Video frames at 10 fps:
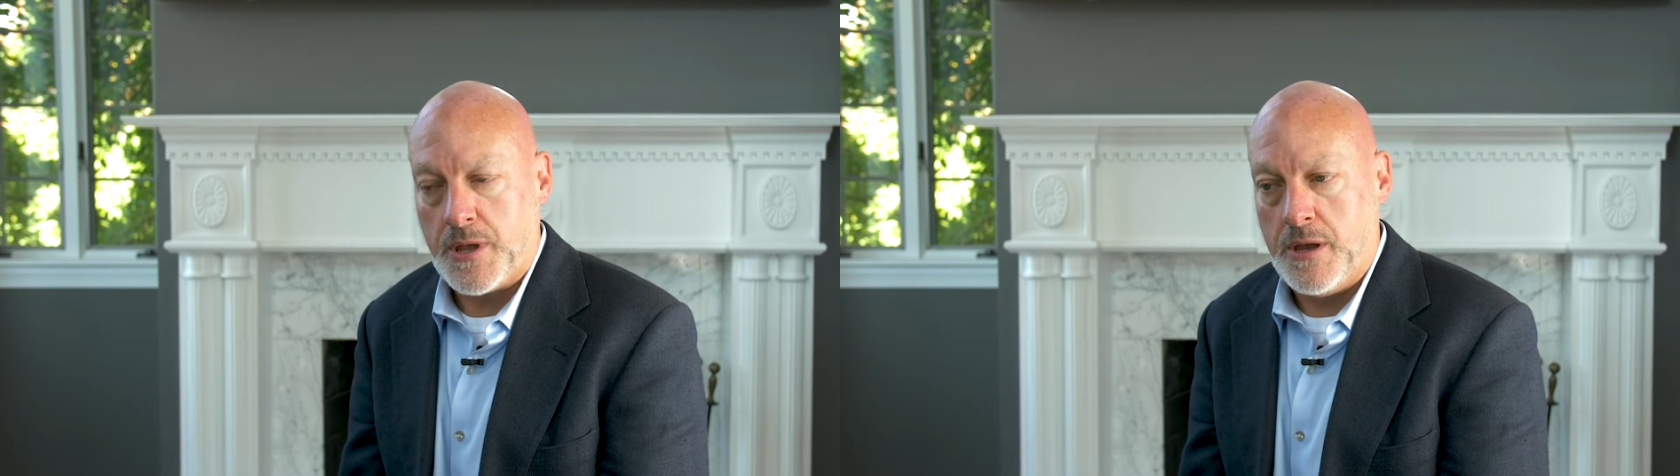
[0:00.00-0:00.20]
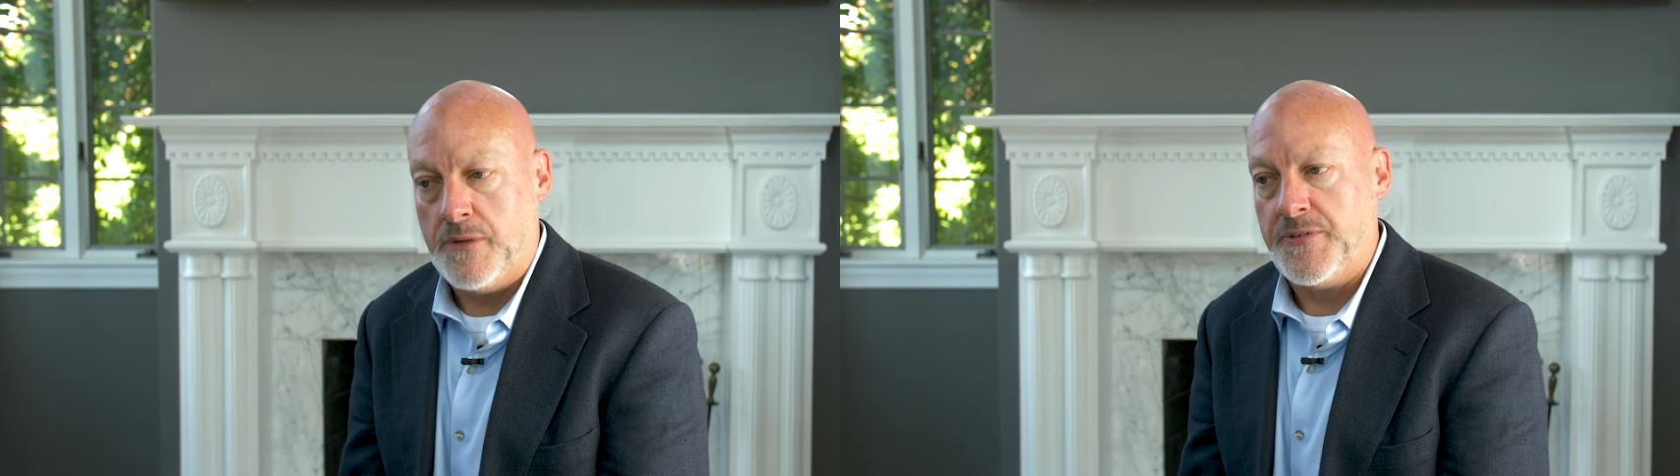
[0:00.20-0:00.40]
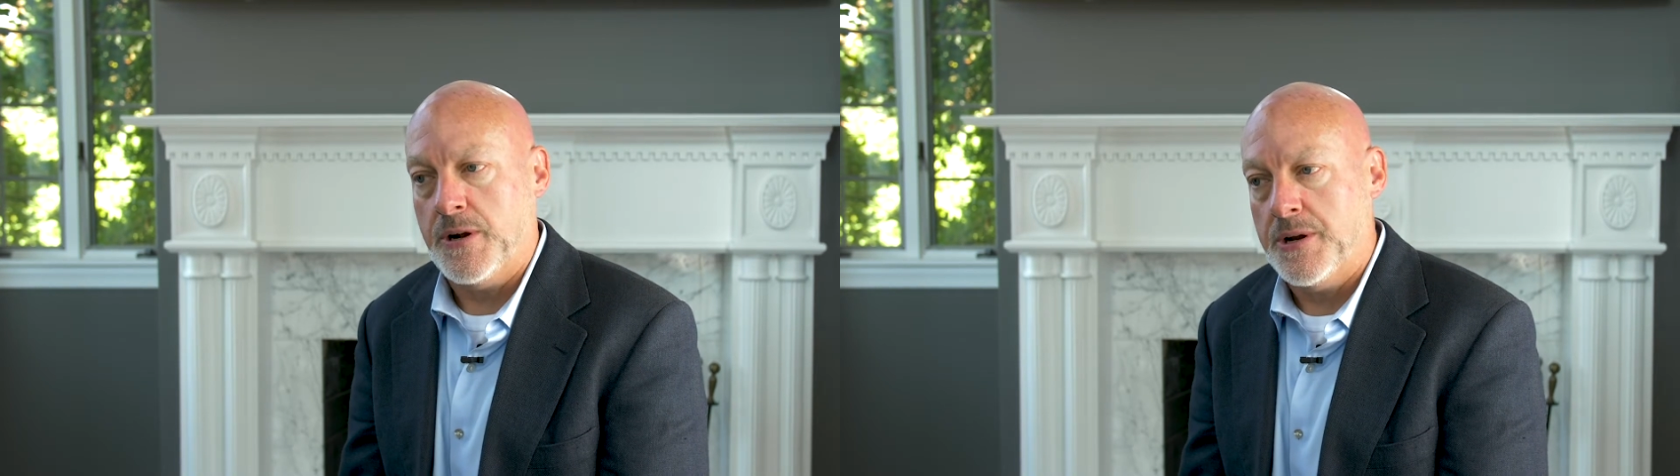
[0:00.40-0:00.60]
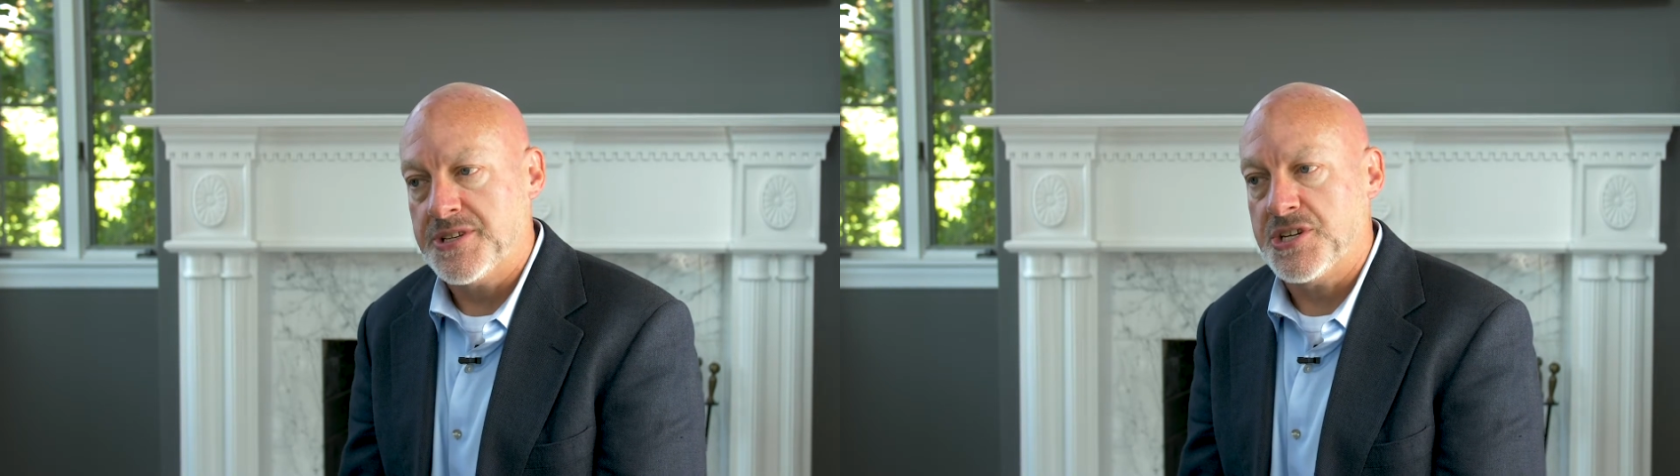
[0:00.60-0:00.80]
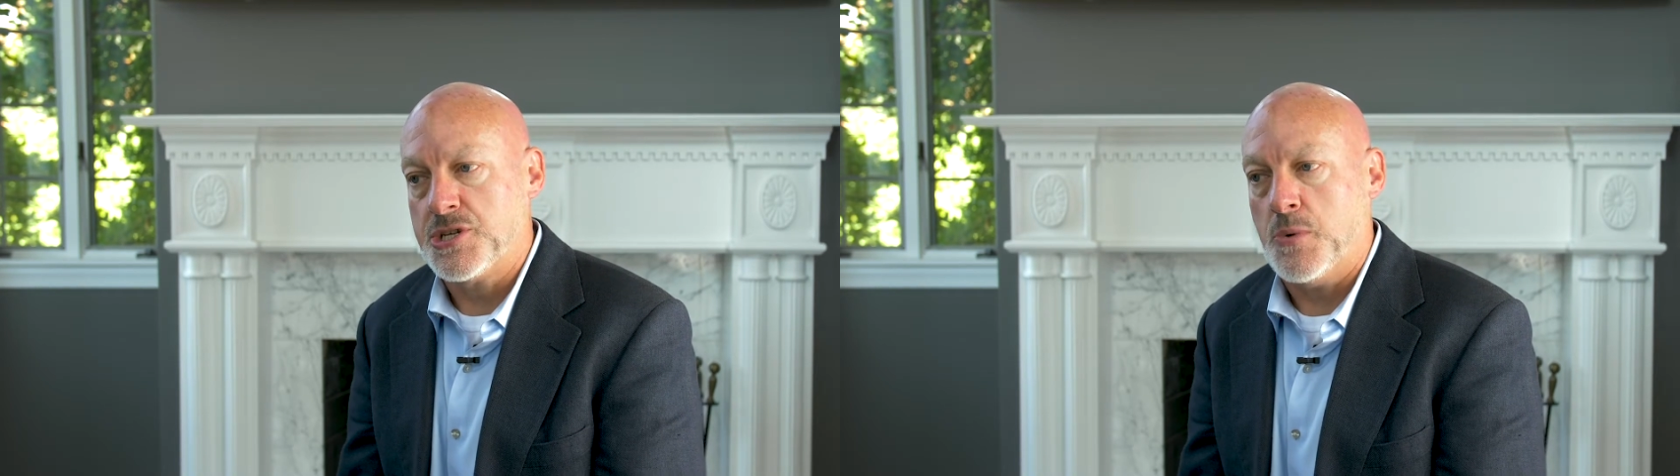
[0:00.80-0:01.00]
and if you're in
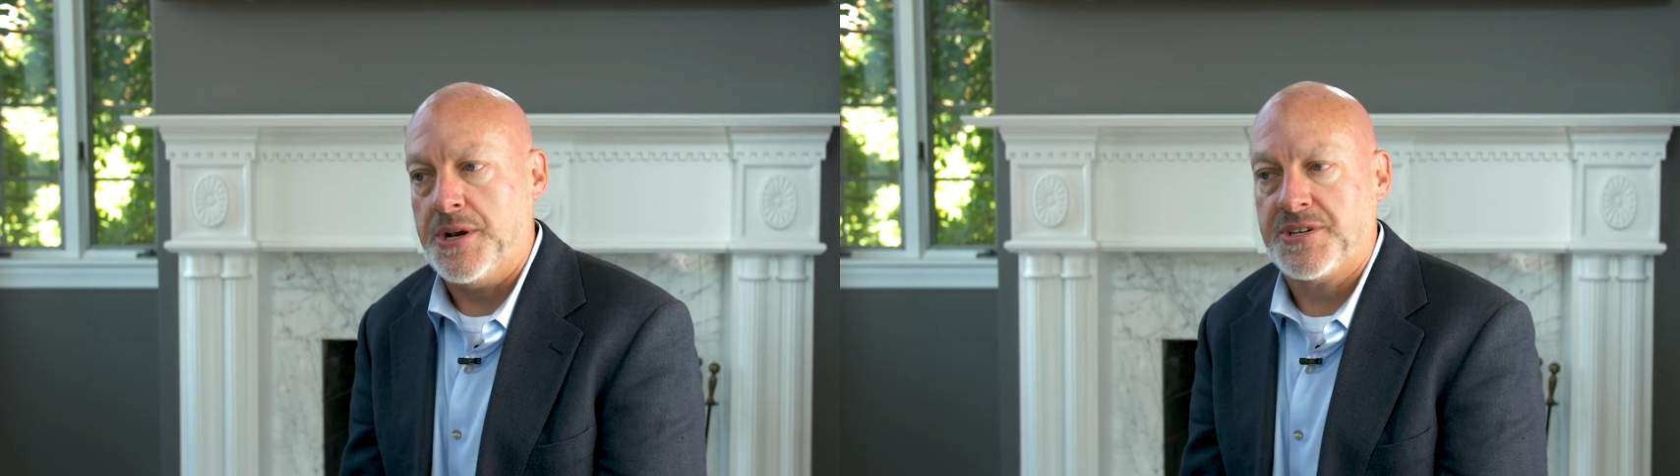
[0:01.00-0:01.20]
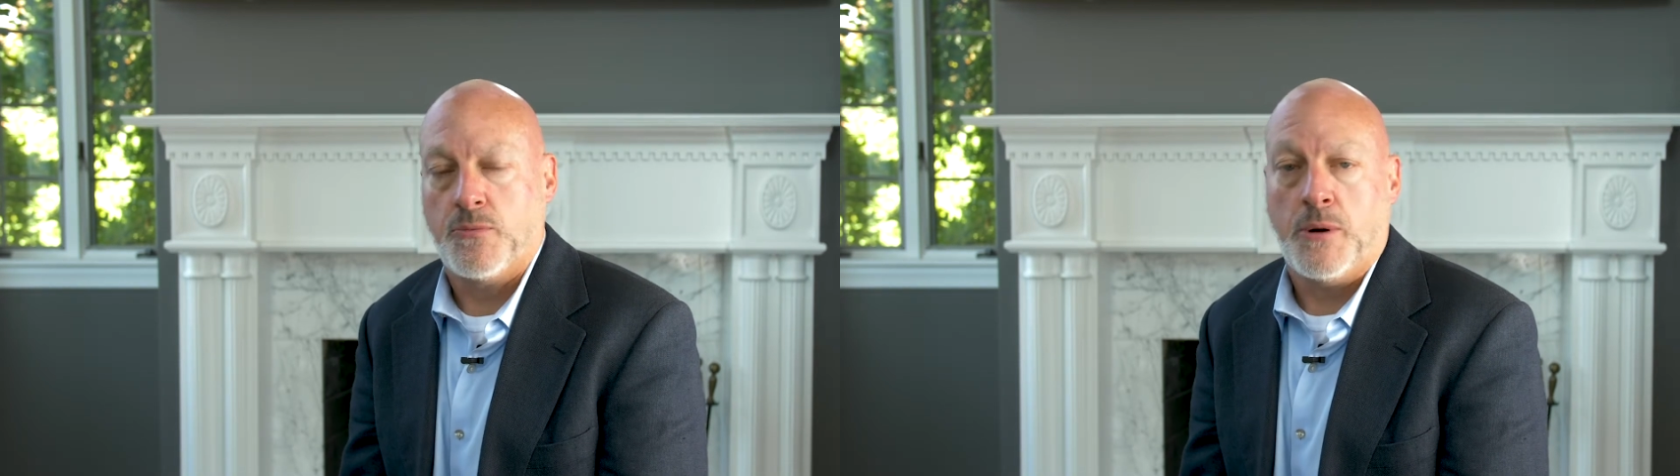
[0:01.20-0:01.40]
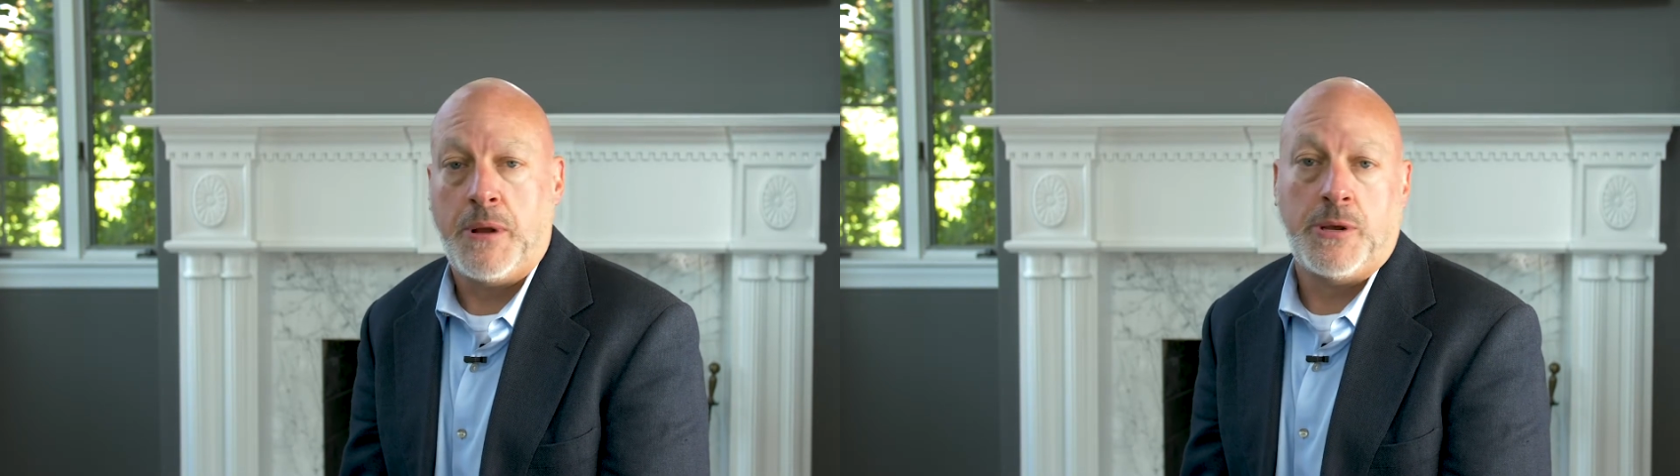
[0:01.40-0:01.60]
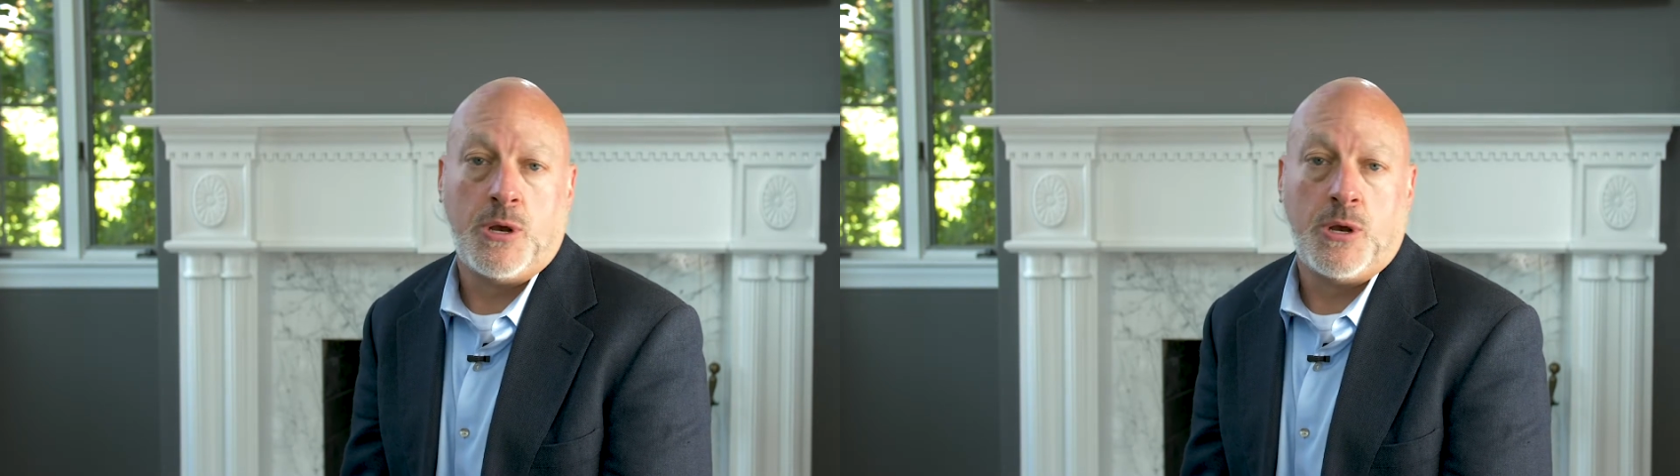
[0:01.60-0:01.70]
a situation where maybe